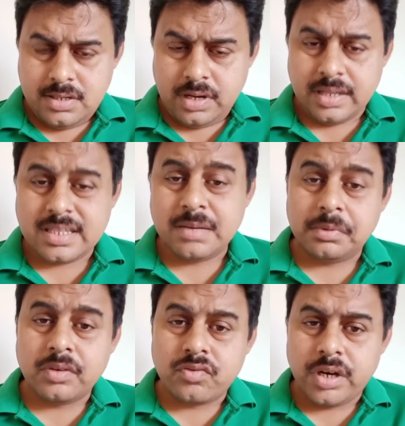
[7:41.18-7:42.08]
Okay, some of
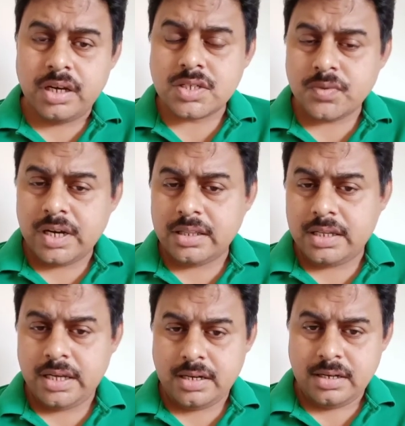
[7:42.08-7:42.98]
the traders were
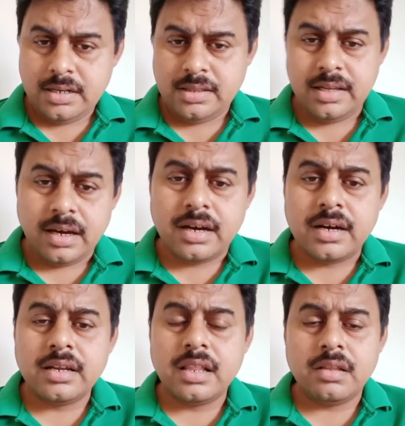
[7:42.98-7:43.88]
there. They
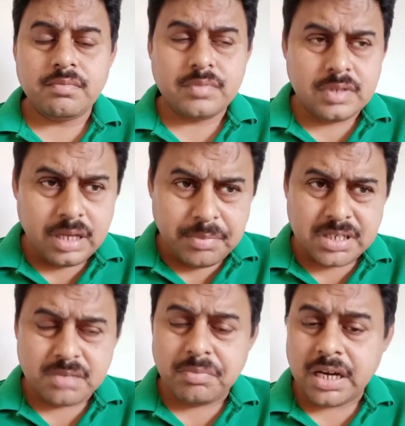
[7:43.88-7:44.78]
earned a
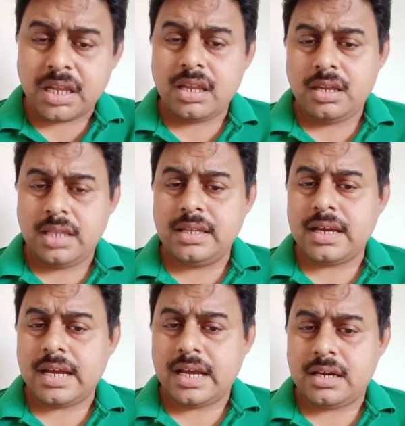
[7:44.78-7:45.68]
bit money in
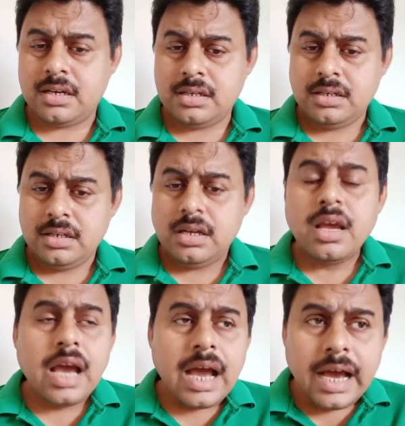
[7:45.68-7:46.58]
their hand,
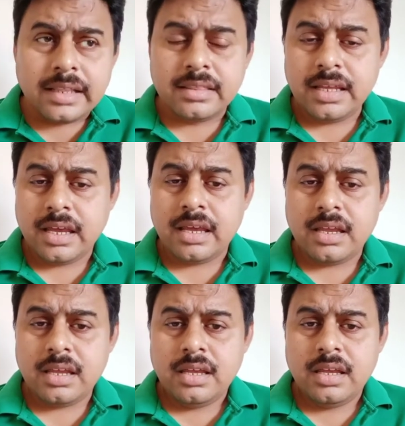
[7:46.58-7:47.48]
and
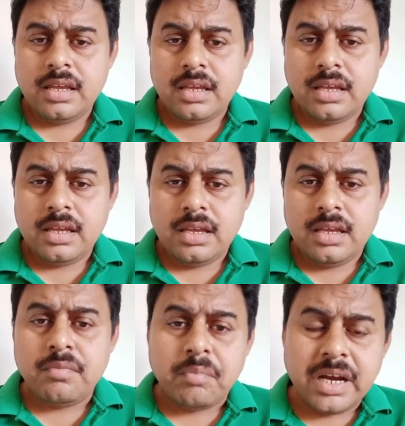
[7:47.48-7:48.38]
they
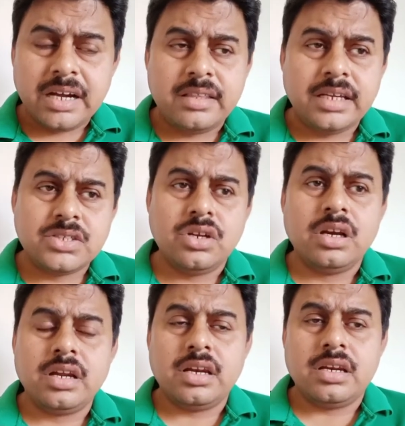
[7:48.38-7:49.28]
made their
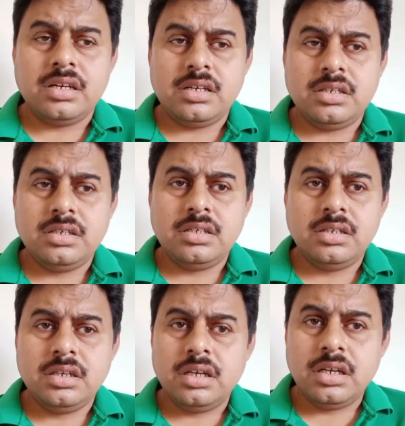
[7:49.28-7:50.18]
children
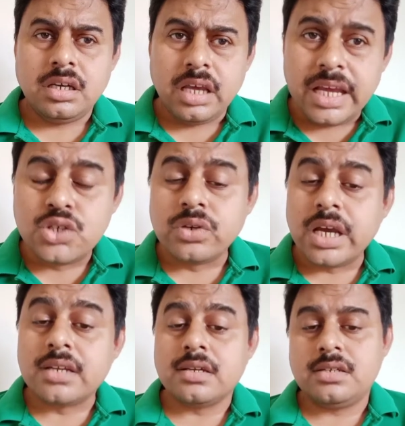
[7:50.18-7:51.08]

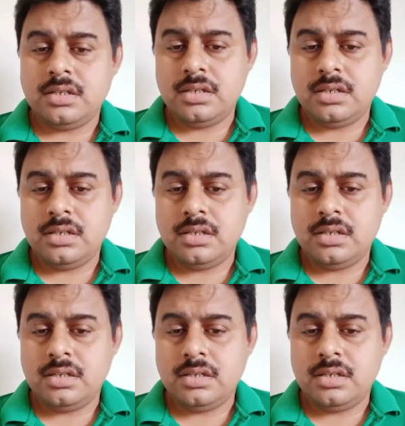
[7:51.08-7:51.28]
educated.